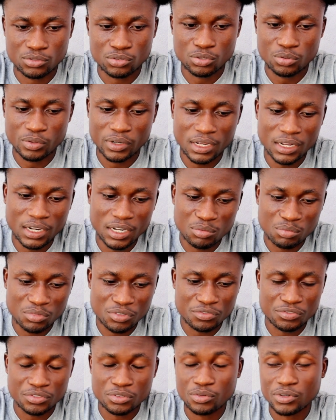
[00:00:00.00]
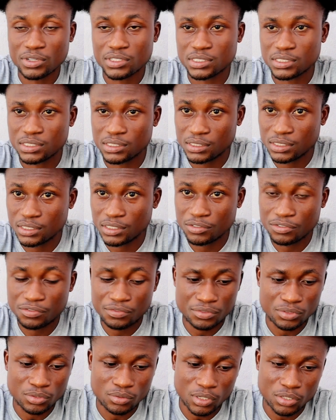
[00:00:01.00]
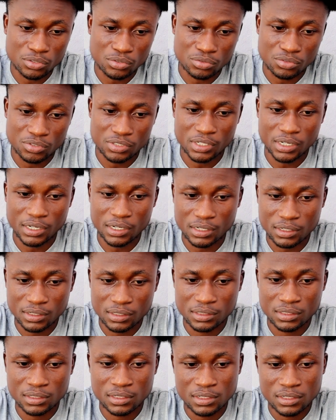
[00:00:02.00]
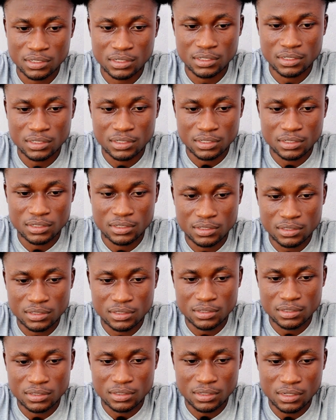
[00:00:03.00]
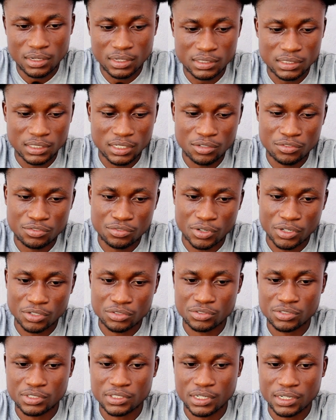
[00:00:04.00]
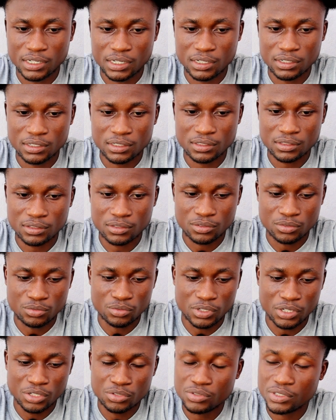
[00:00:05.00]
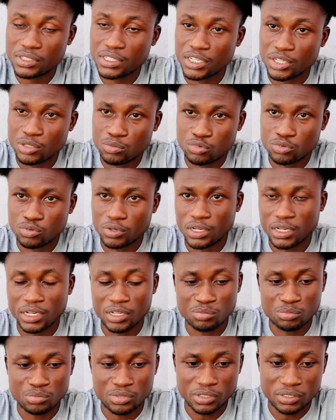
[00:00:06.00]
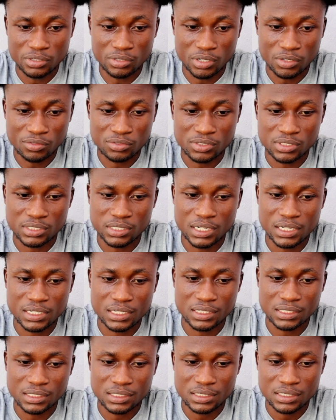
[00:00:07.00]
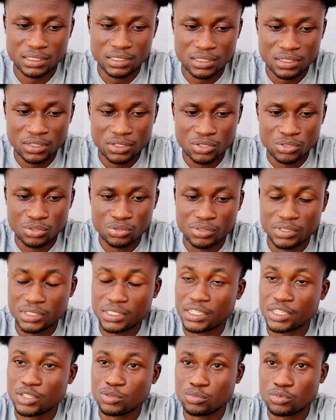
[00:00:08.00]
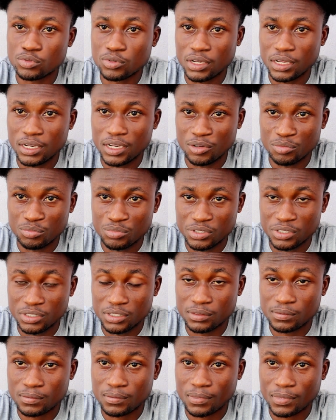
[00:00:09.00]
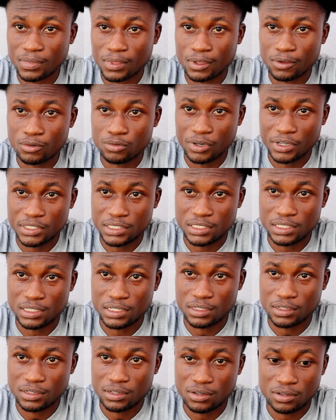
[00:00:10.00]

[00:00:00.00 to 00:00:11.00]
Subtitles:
So with Lmb frequency, if you are to track, let's say if you are to track with a unique cable Lmb, you have to select this unique cable Lmb right here.